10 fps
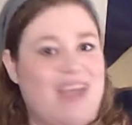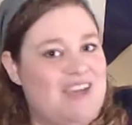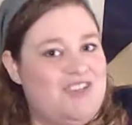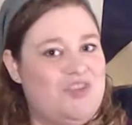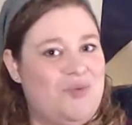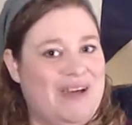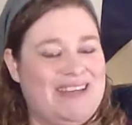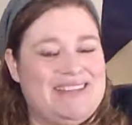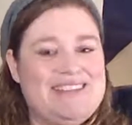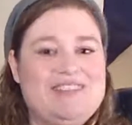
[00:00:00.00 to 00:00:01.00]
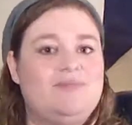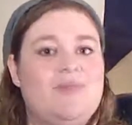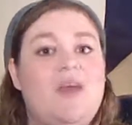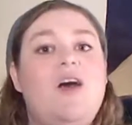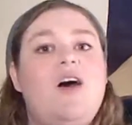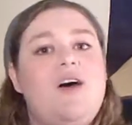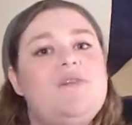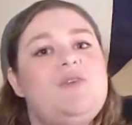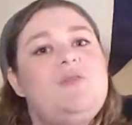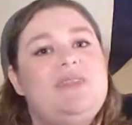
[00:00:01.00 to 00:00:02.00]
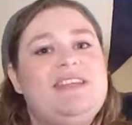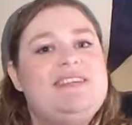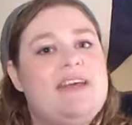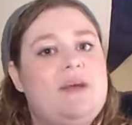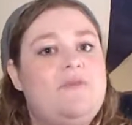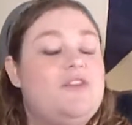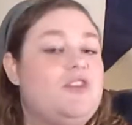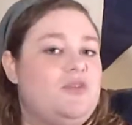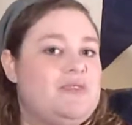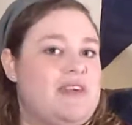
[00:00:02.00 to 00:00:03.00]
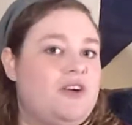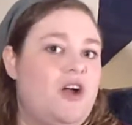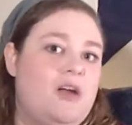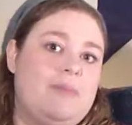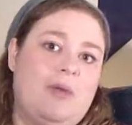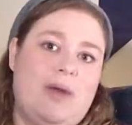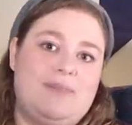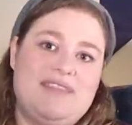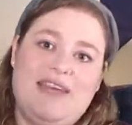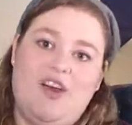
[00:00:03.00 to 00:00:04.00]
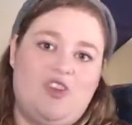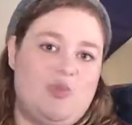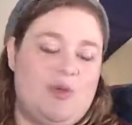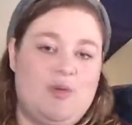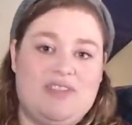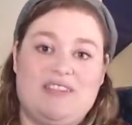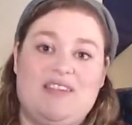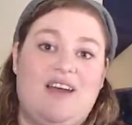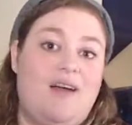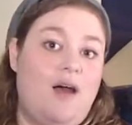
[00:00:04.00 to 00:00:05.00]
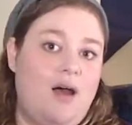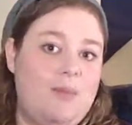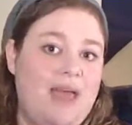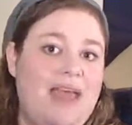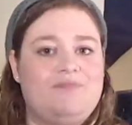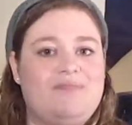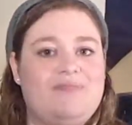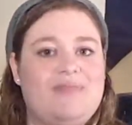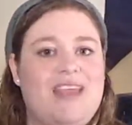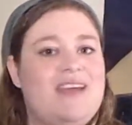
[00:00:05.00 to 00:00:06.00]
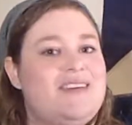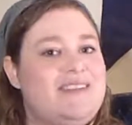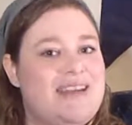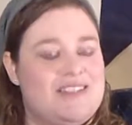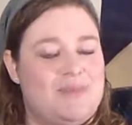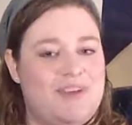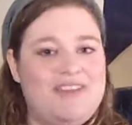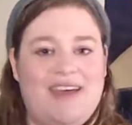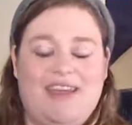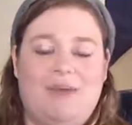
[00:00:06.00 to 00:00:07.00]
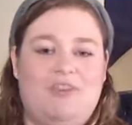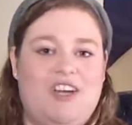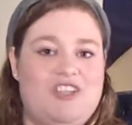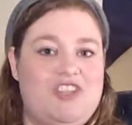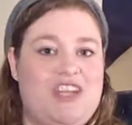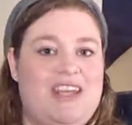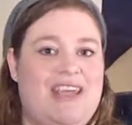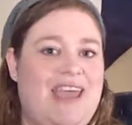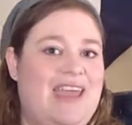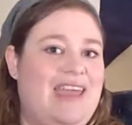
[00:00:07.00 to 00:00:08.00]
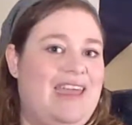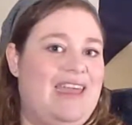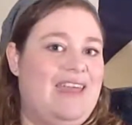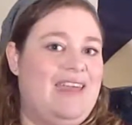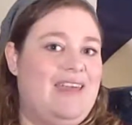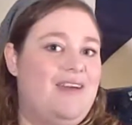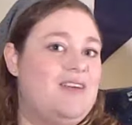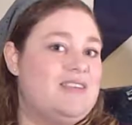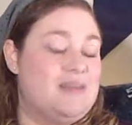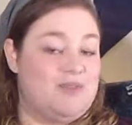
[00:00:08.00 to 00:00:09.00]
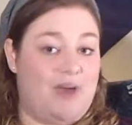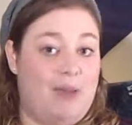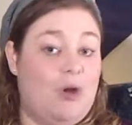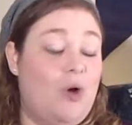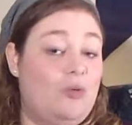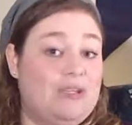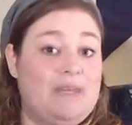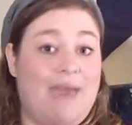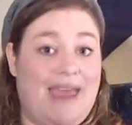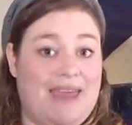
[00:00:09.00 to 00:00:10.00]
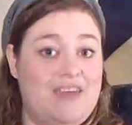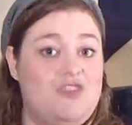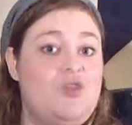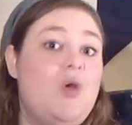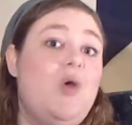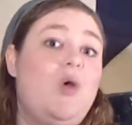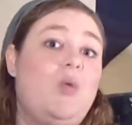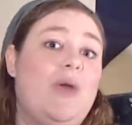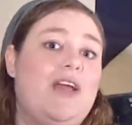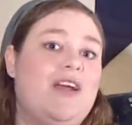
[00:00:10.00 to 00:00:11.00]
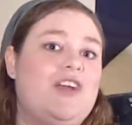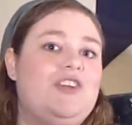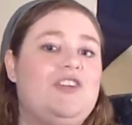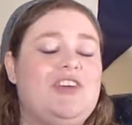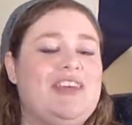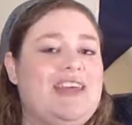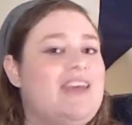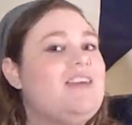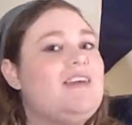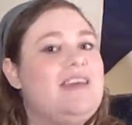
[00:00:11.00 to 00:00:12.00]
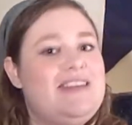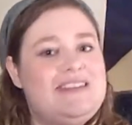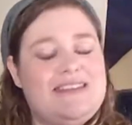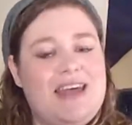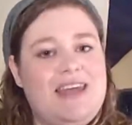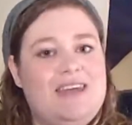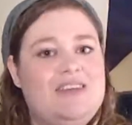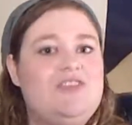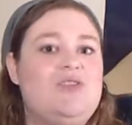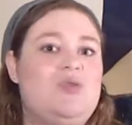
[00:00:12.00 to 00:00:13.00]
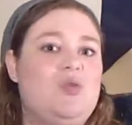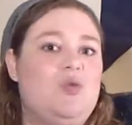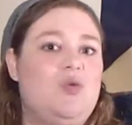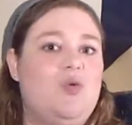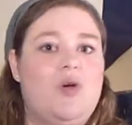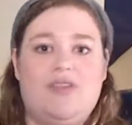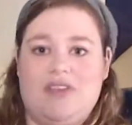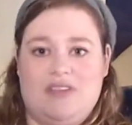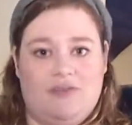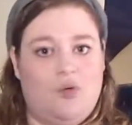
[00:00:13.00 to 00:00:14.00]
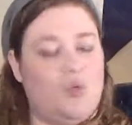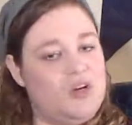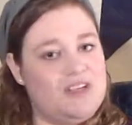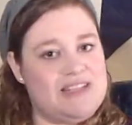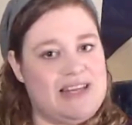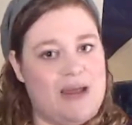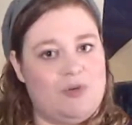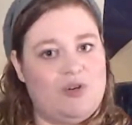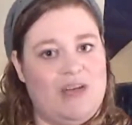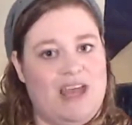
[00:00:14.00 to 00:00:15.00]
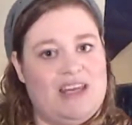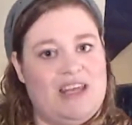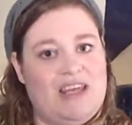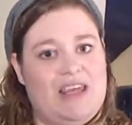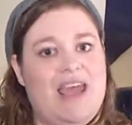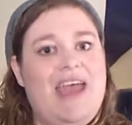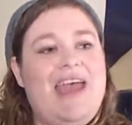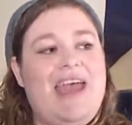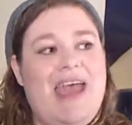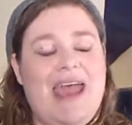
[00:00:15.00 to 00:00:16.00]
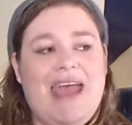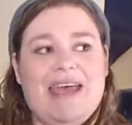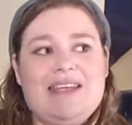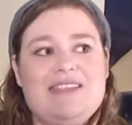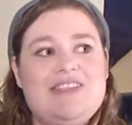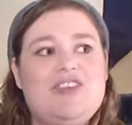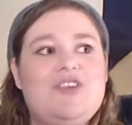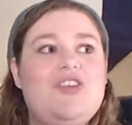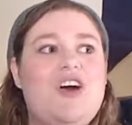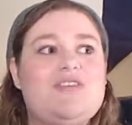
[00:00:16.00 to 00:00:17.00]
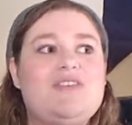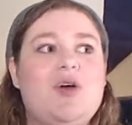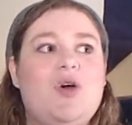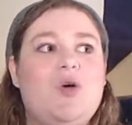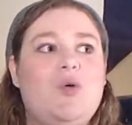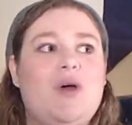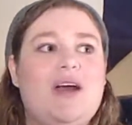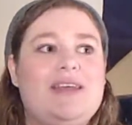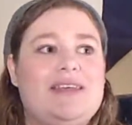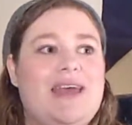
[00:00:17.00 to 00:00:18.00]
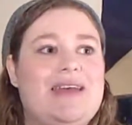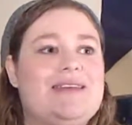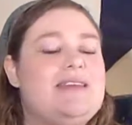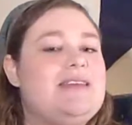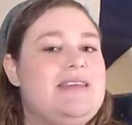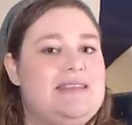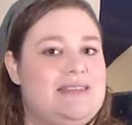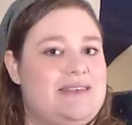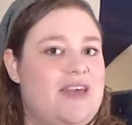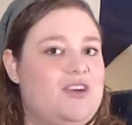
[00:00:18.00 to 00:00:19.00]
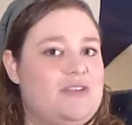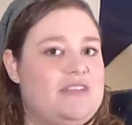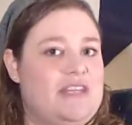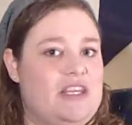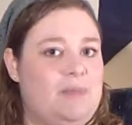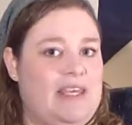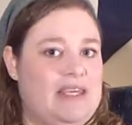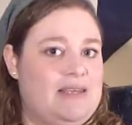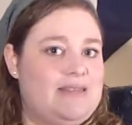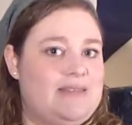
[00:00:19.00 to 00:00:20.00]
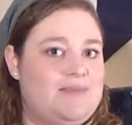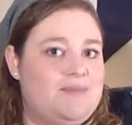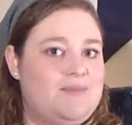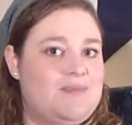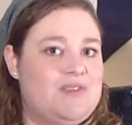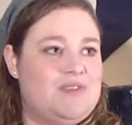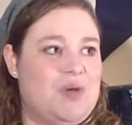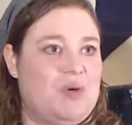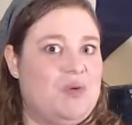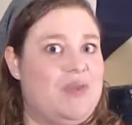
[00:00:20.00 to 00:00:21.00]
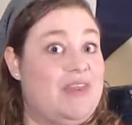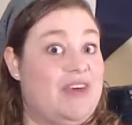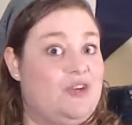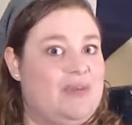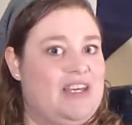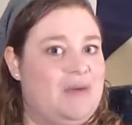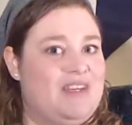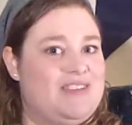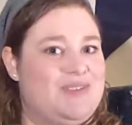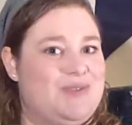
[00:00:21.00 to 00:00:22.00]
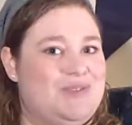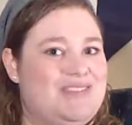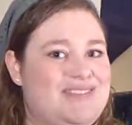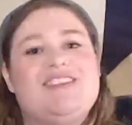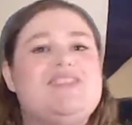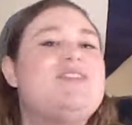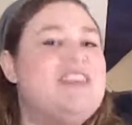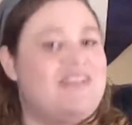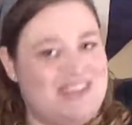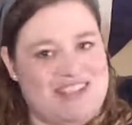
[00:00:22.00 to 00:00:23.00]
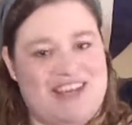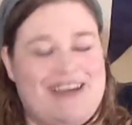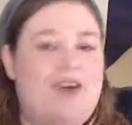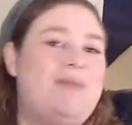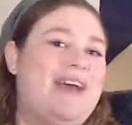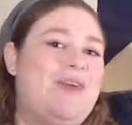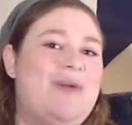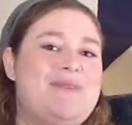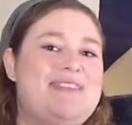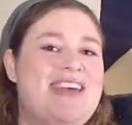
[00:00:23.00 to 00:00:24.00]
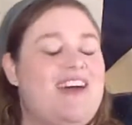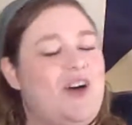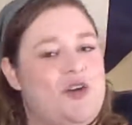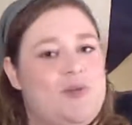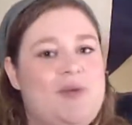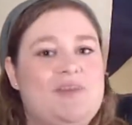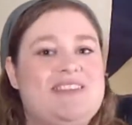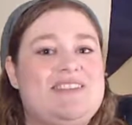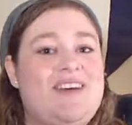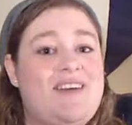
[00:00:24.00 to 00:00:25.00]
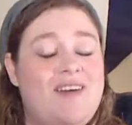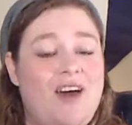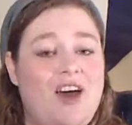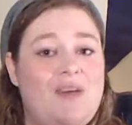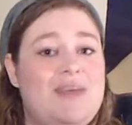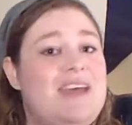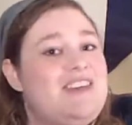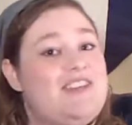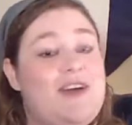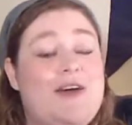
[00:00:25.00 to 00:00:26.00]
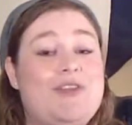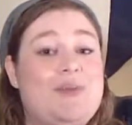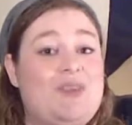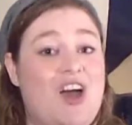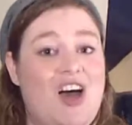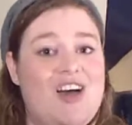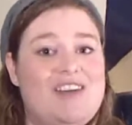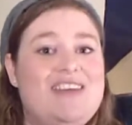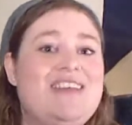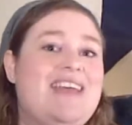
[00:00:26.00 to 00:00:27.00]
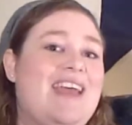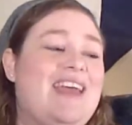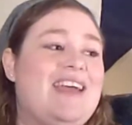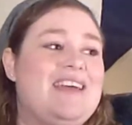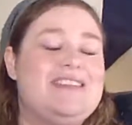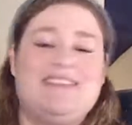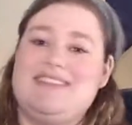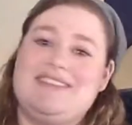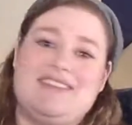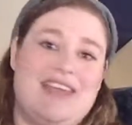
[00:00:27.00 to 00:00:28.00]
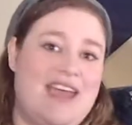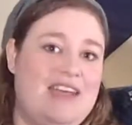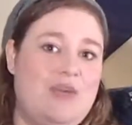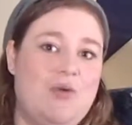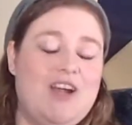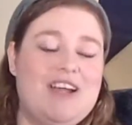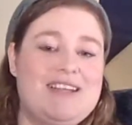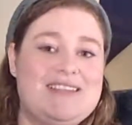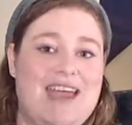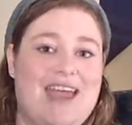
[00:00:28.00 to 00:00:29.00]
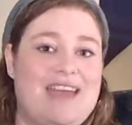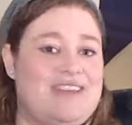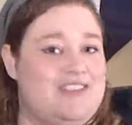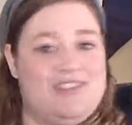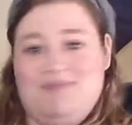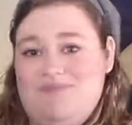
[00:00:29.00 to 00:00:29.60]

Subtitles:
enjoy. Also, please sign up for the newsletter on my website, audrabwilson.com. Next month, I am launching a subscriber-only page where you can get insight into the different worlds that I'm creating, and you'll also get insider sneak peeks. So that'll be coming soon. So definitely check out my website, audrabwilson.com. Check out the blog and any works, and